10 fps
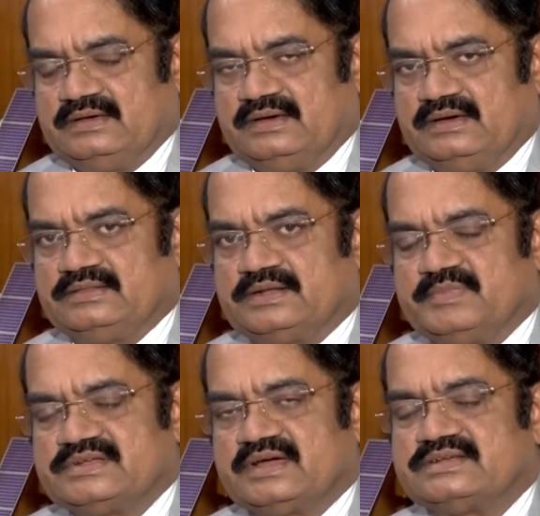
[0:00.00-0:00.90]
That
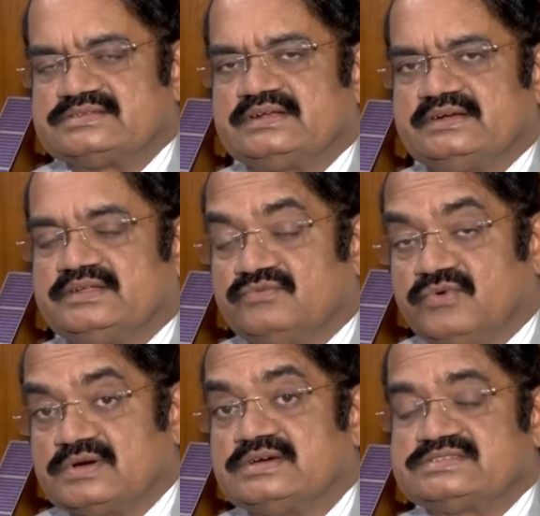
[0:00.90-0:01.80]
means concentrating,
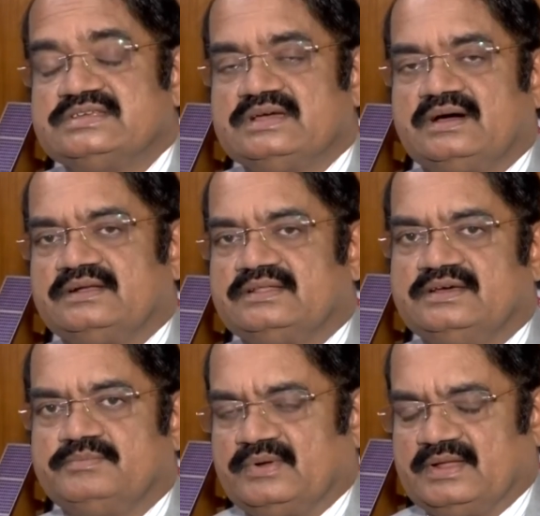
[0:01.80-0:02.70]
focusing on
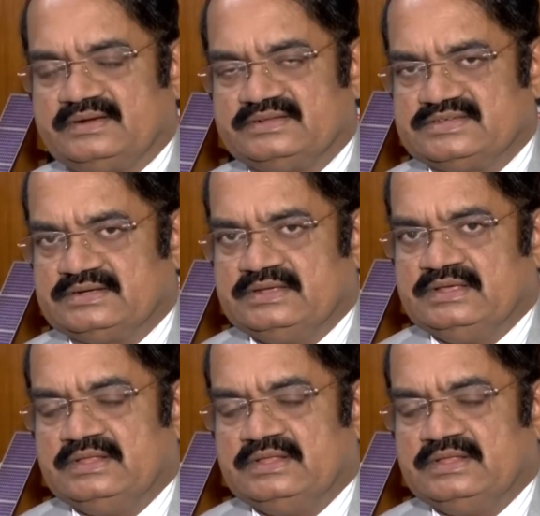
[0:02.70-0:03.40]
the polar region.